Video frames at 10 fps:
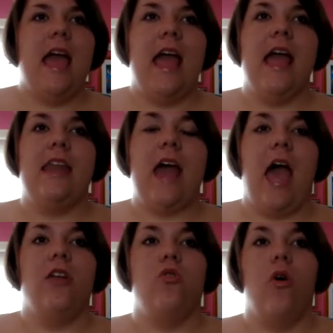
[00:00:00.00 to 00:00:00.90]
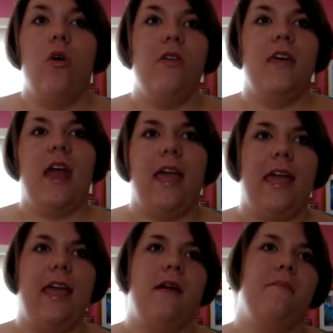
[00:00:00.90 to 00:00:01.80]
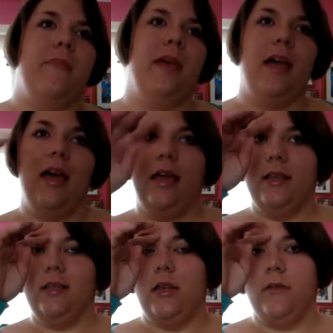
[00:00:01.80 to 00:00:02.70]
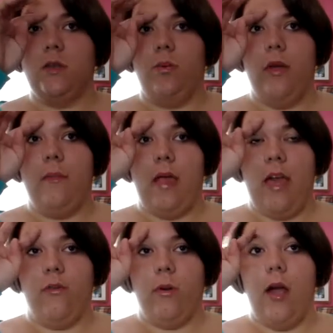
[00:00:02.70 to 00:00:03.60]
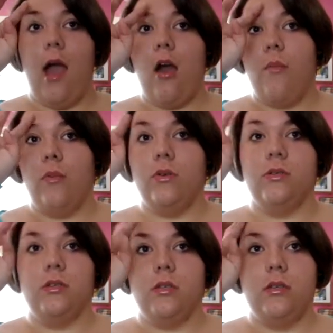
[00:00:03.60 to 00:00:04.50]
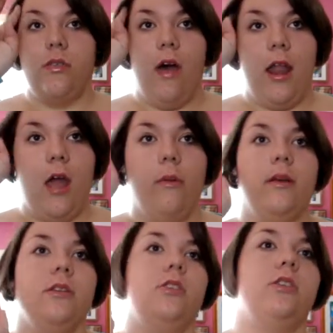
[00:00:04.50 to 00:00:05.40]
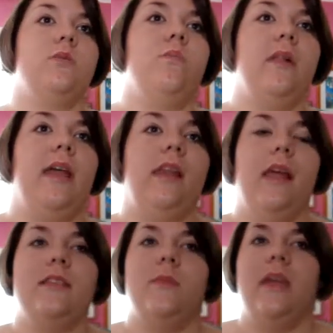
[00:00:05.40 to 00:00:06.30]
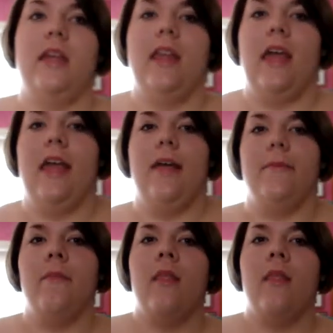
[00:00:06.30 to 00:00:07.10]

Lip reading: And I know that I am because there was a point in my life where I almost thought I was just plain lesbian, and